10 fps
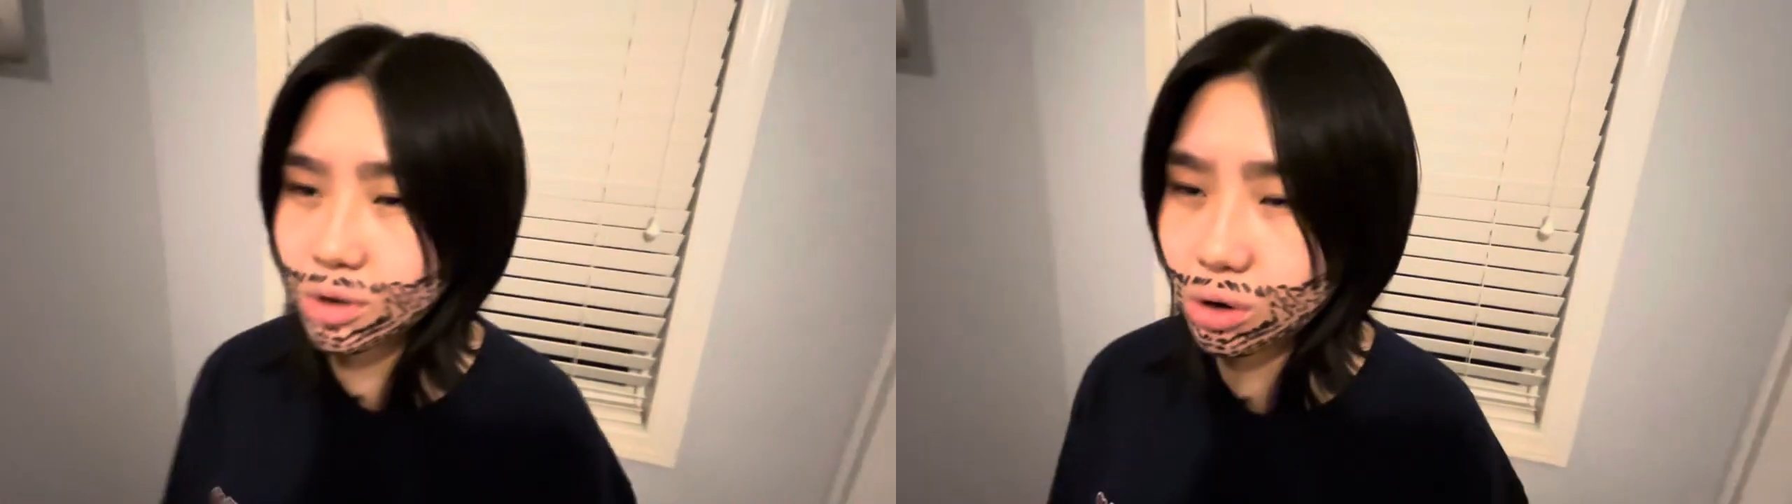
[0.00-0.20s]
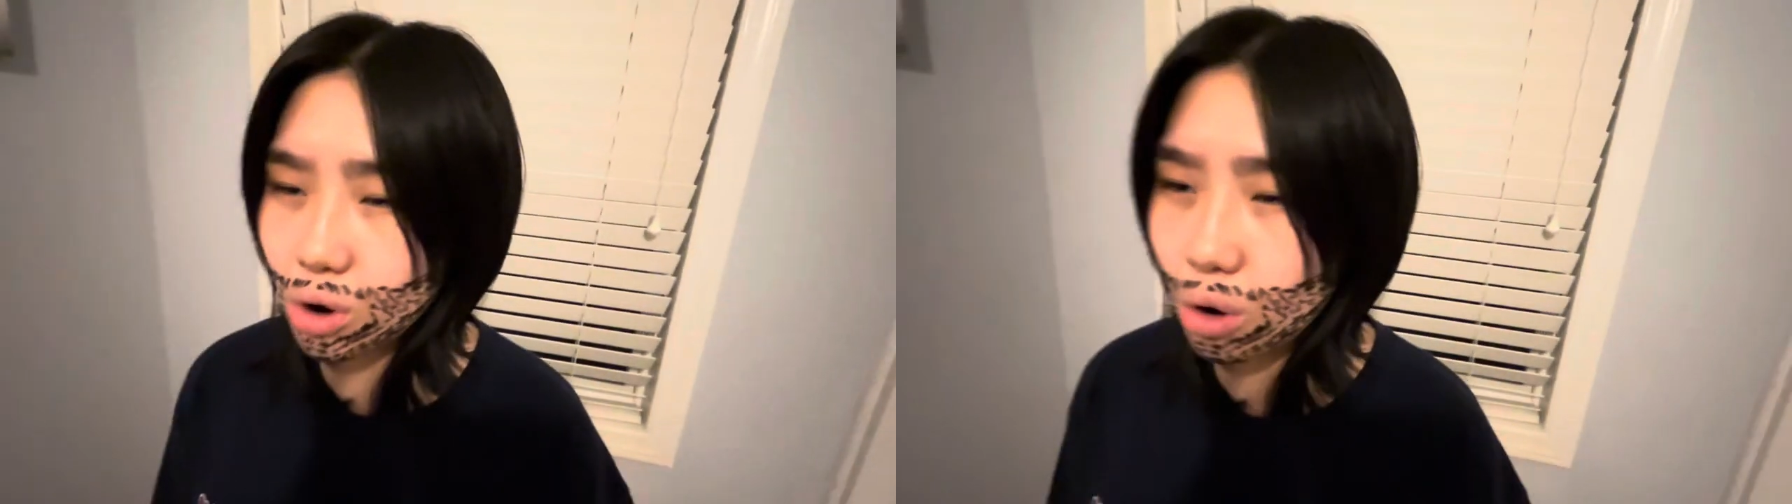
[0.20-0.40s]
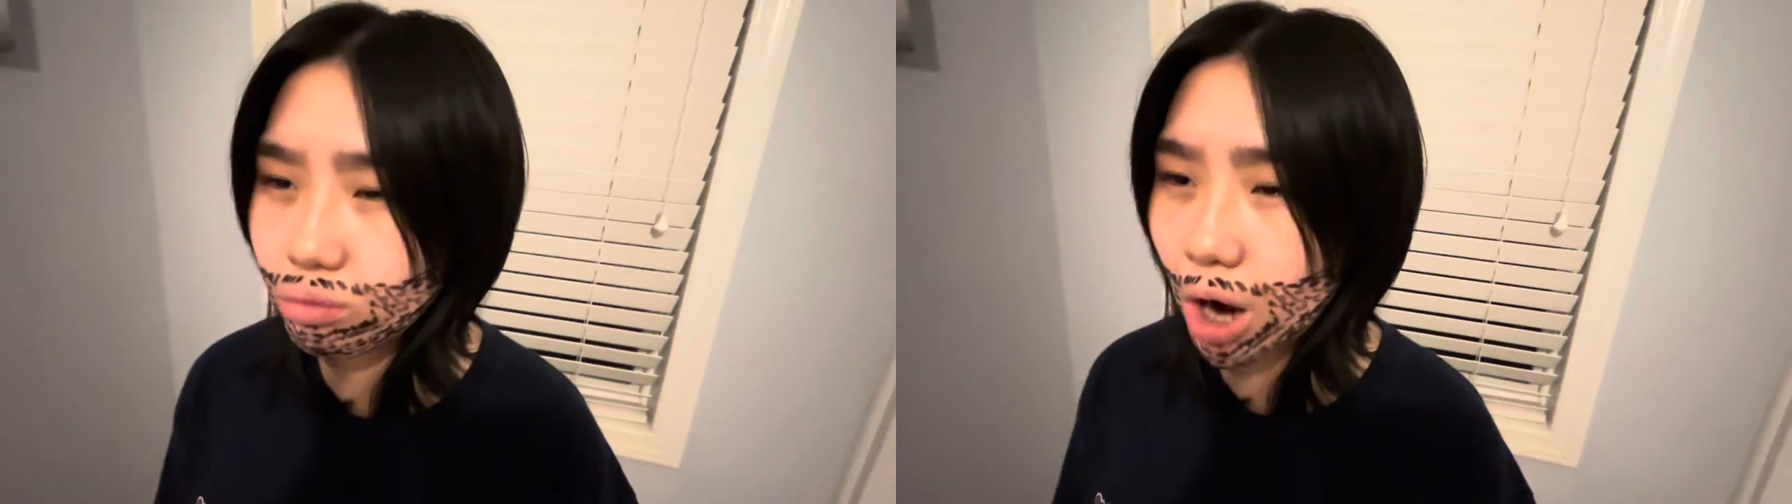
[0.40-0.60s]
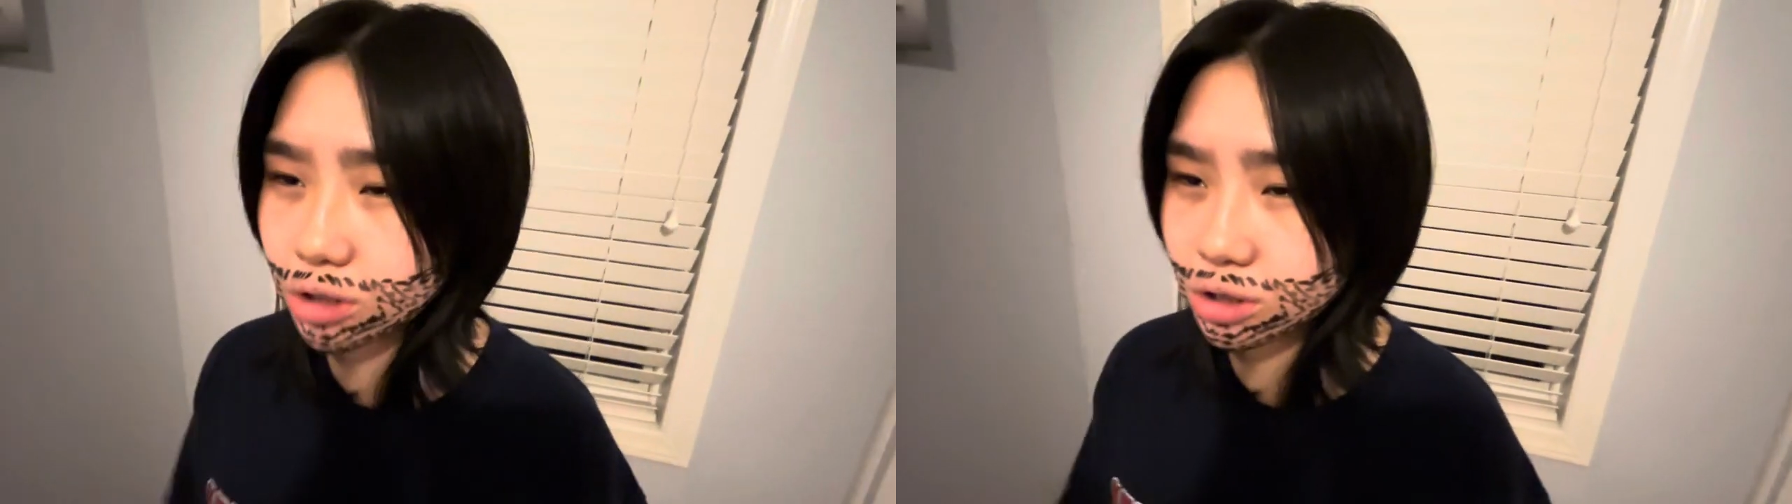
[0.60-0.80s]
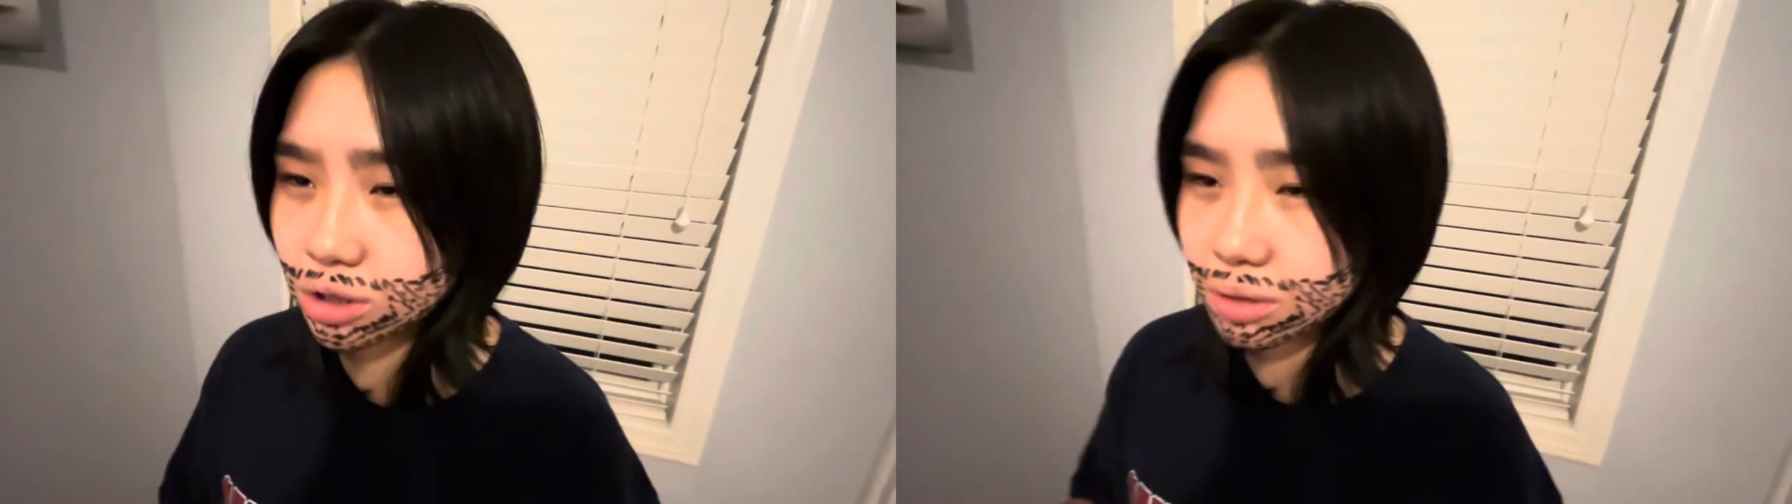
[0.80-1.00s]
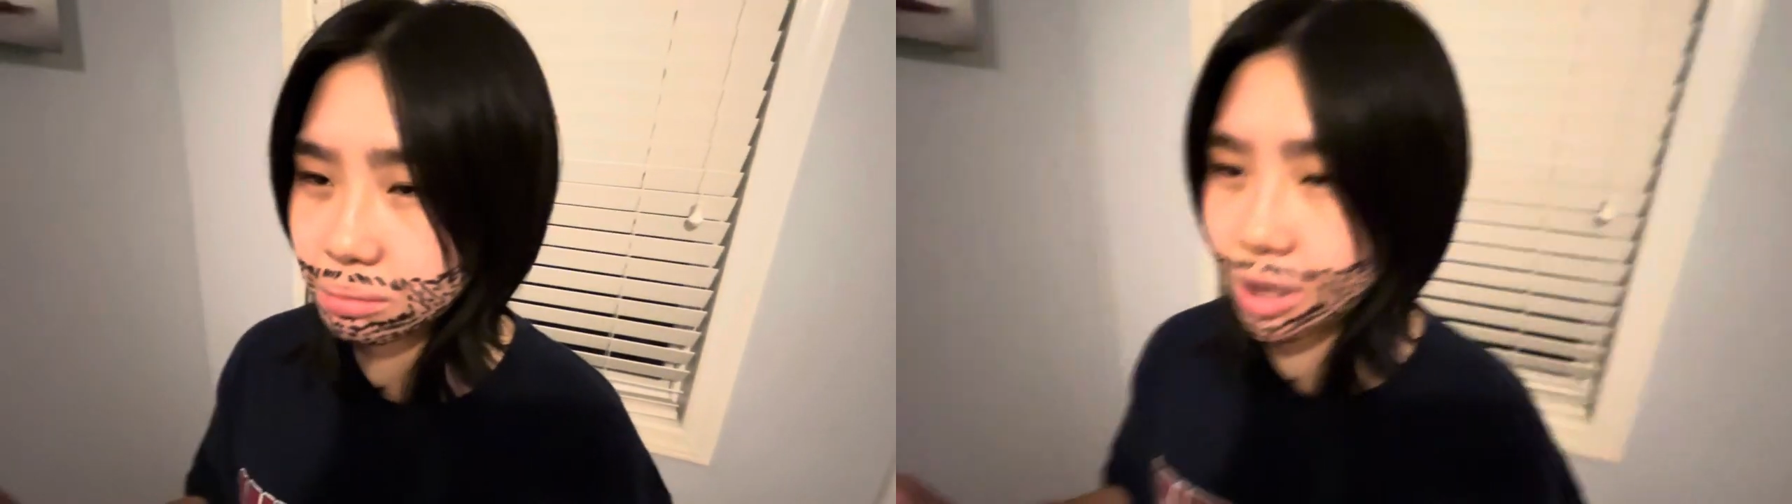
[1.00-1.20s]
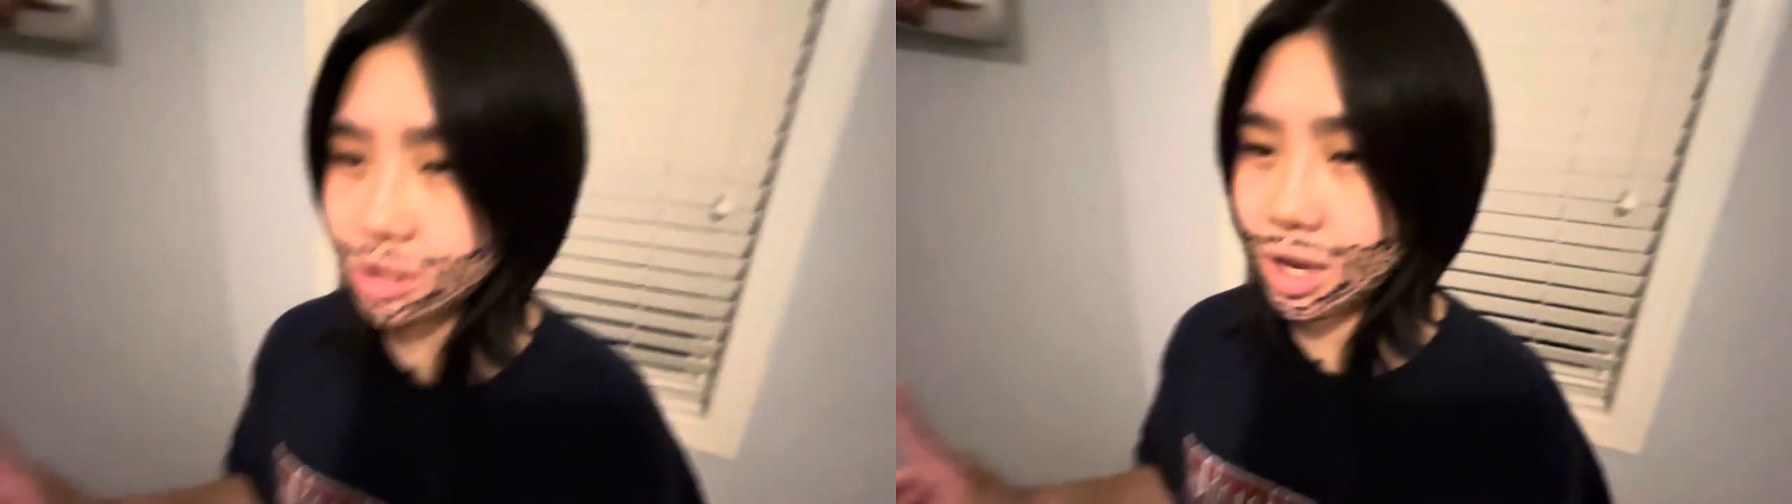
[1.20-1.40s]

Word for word: Correct. My